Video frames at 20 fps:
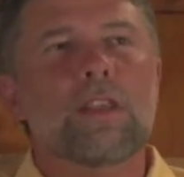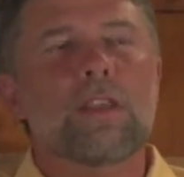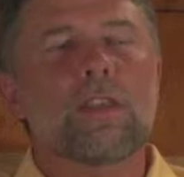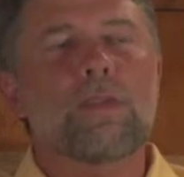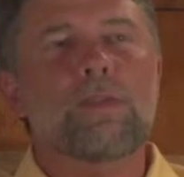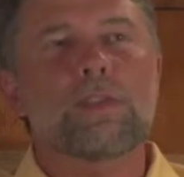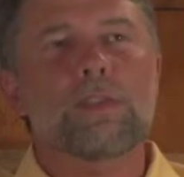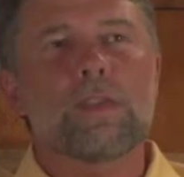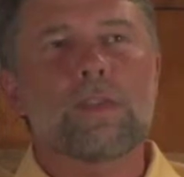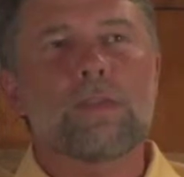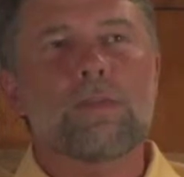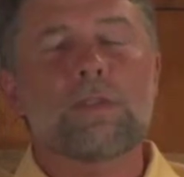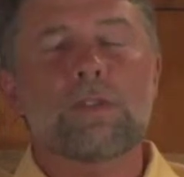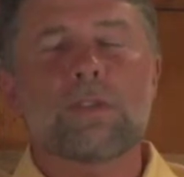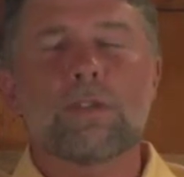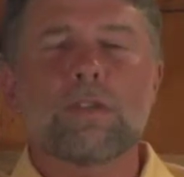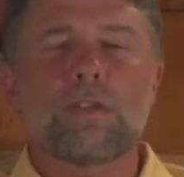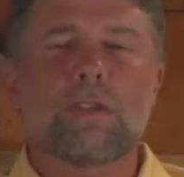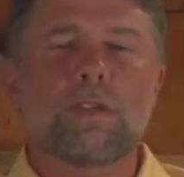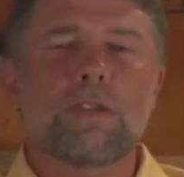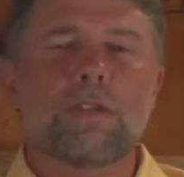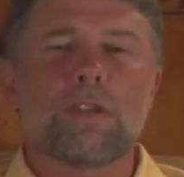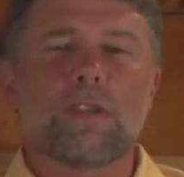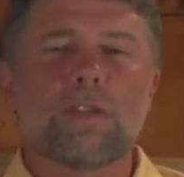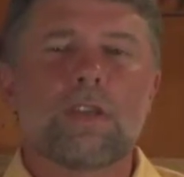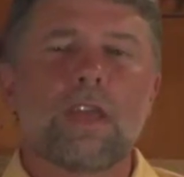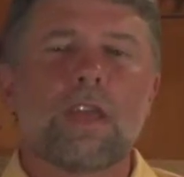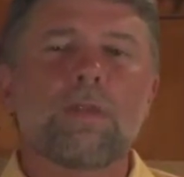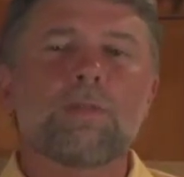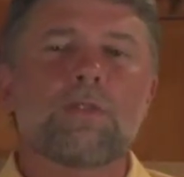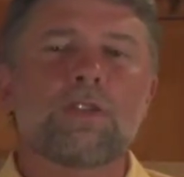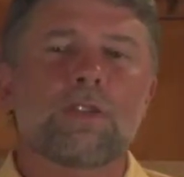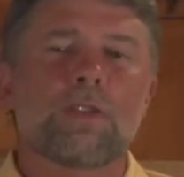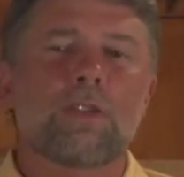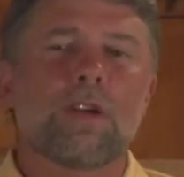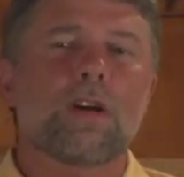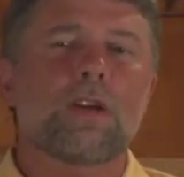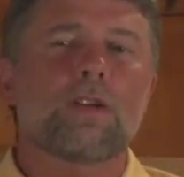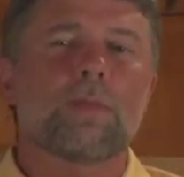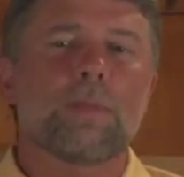The game
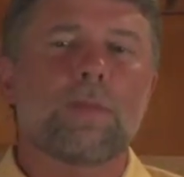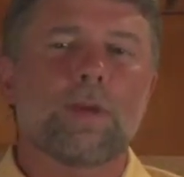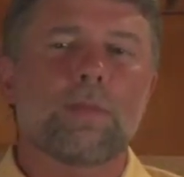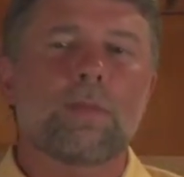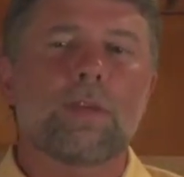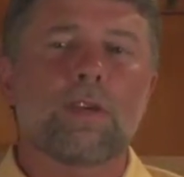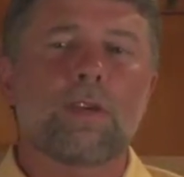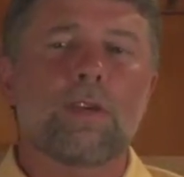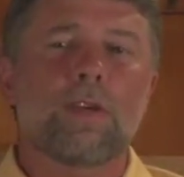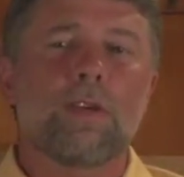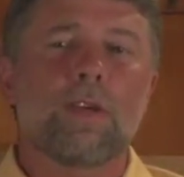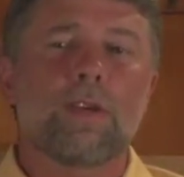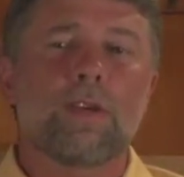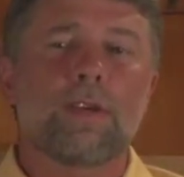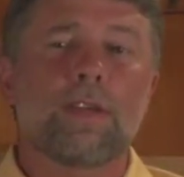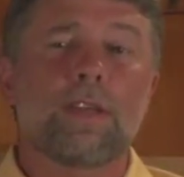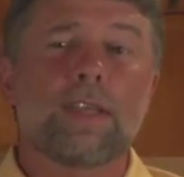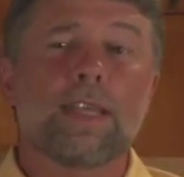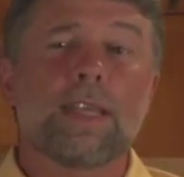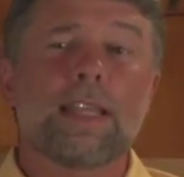started by being called